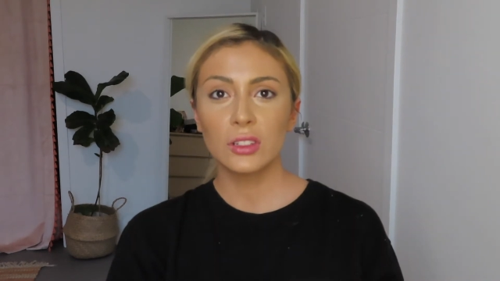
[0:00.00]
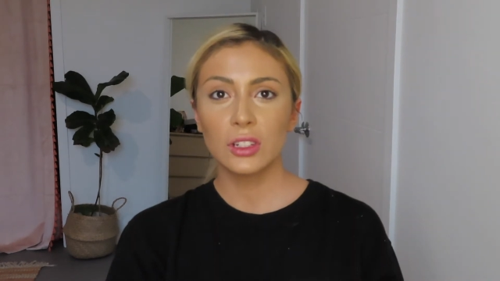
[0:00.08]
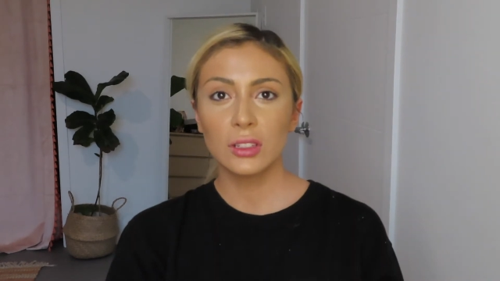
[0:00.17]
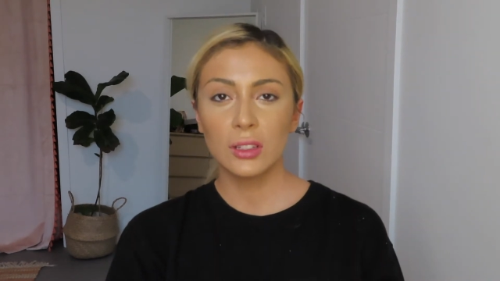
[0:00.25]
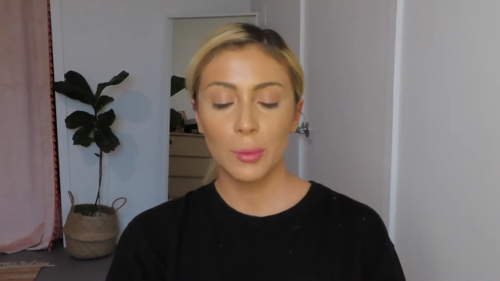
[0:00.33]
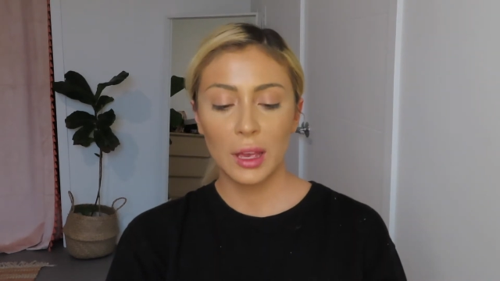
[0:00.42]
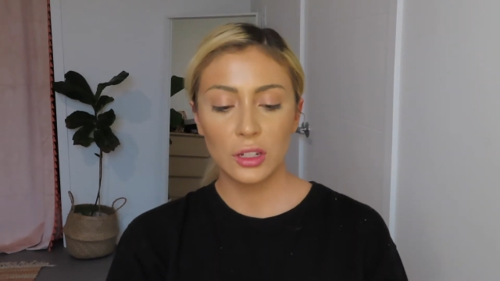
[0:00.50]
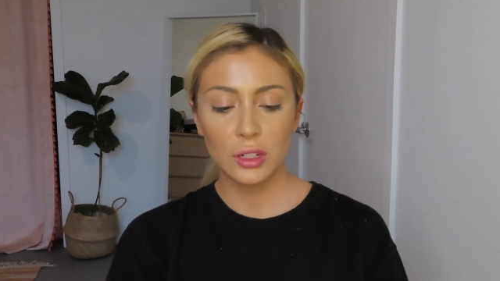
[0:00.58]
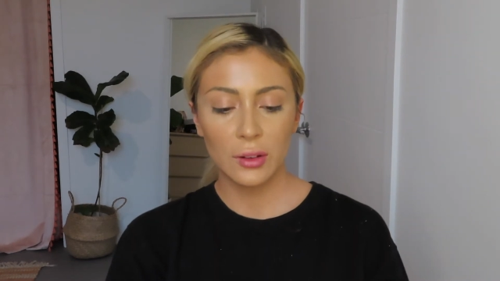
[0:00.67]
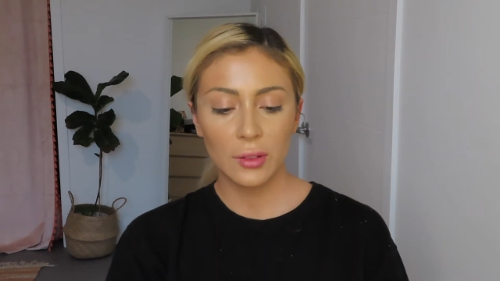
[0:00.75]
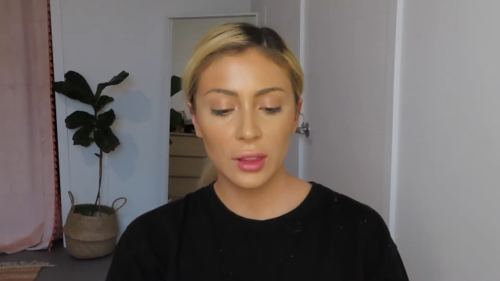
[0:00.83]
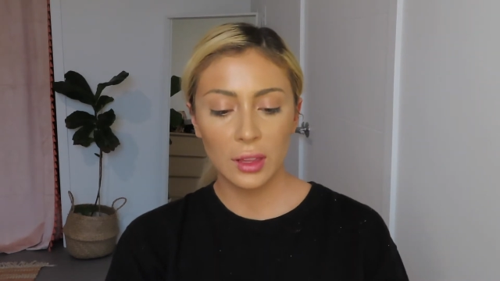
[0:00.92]
is just to make
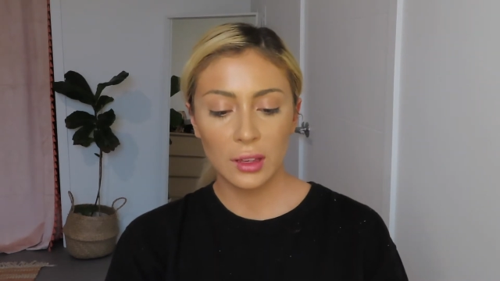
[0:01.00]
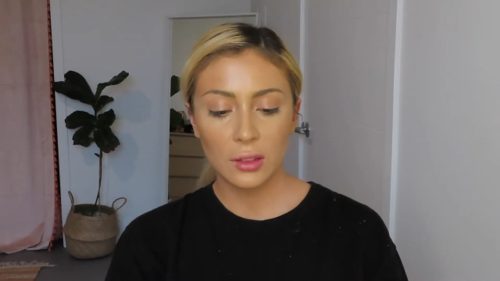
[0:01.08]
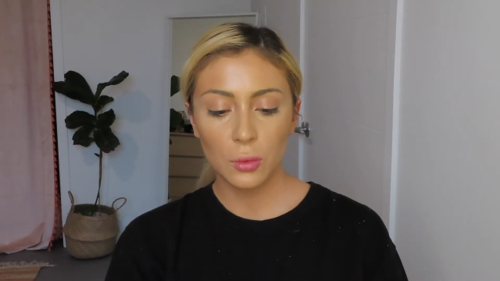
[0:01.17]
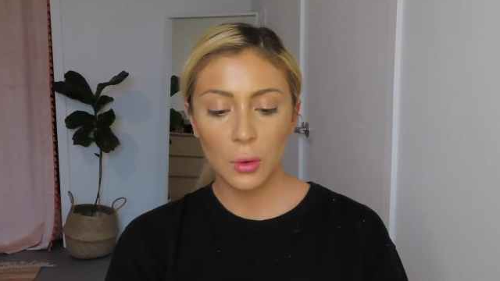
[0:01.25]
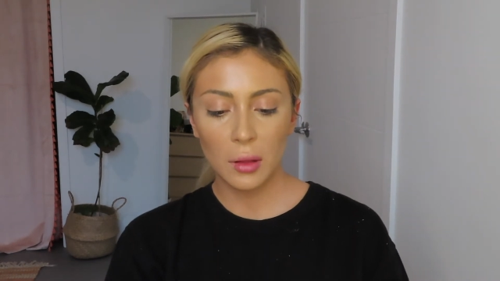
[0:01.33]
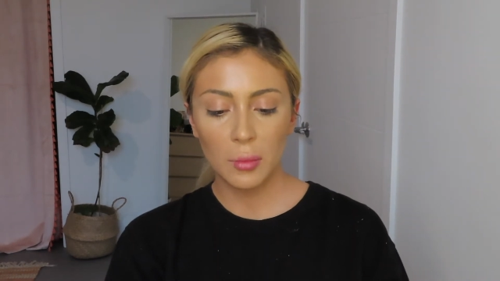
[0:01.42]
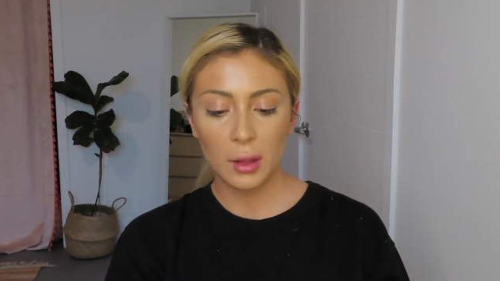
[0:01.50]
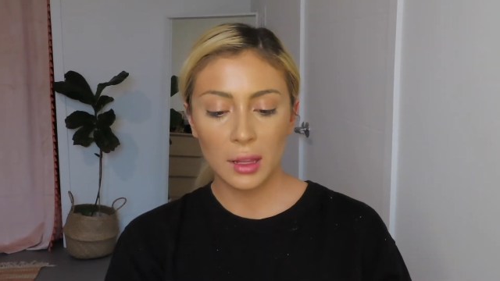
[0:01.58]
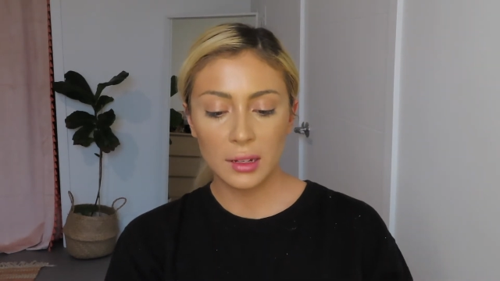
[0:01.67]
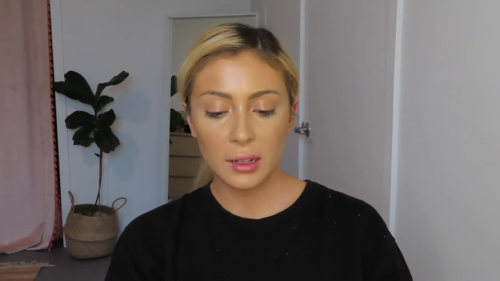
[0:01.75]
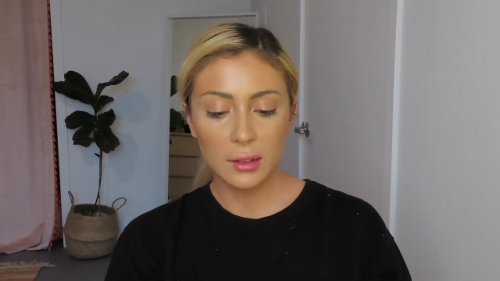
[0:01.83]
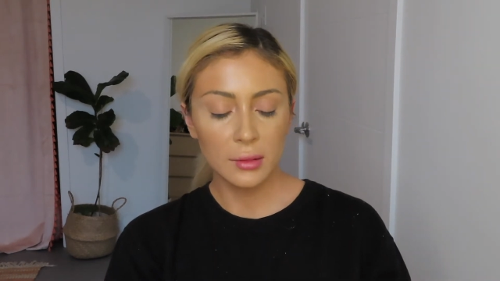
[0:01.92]
sure everything is well
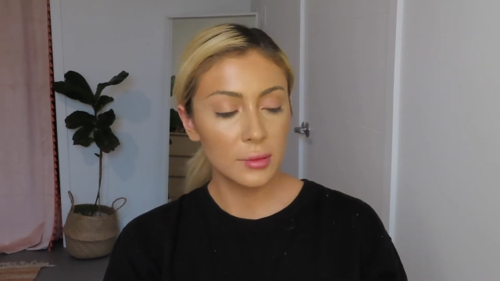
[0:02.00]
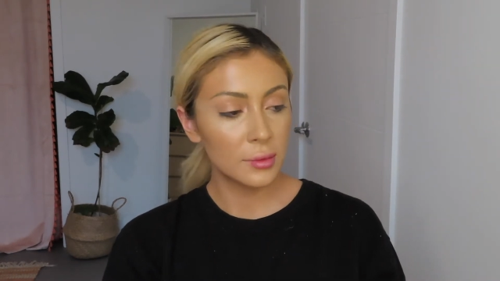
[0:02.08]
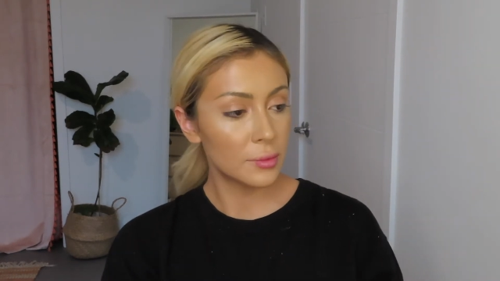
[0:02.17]
blended.